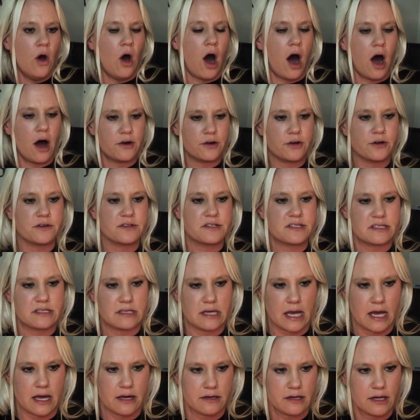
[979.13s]

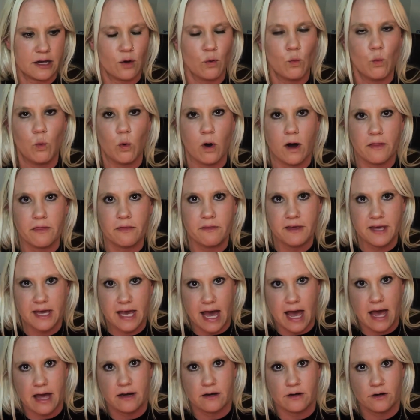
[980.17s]
understanding what the
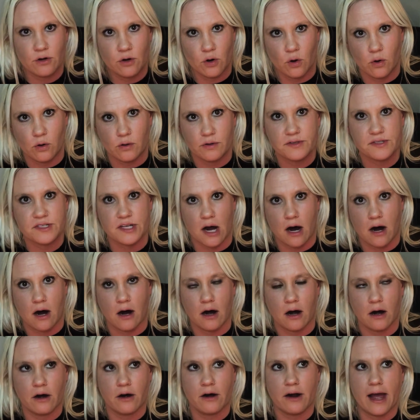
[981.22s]
end goals
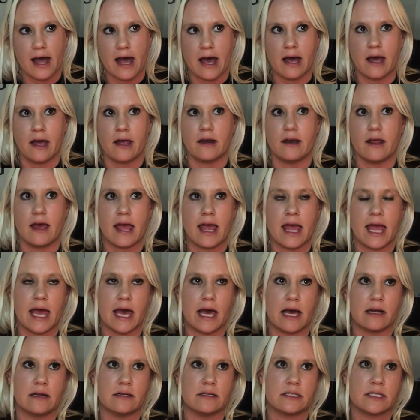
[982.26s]
are
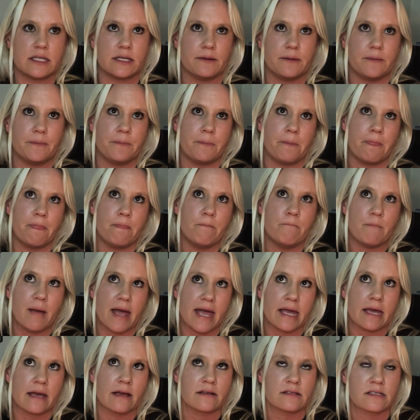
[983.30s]
and
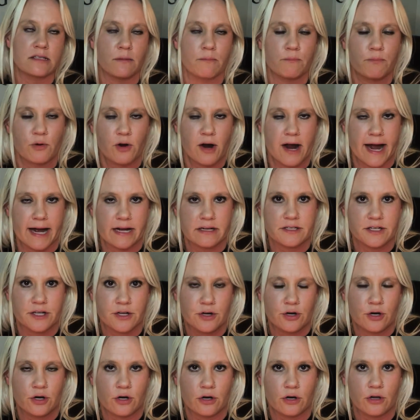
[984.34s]
making some
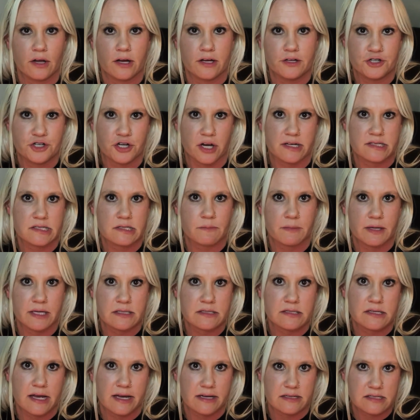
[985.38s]
practical
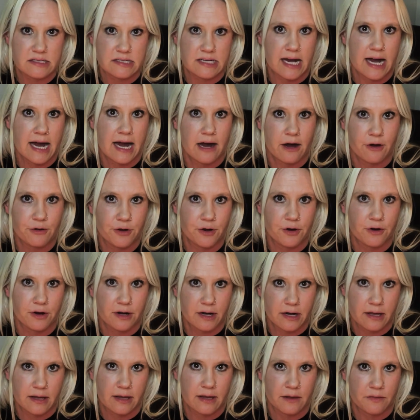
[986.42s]
adjustments as to how you're
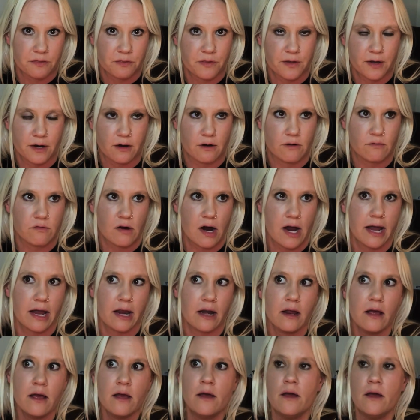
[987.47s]
going to get there, right?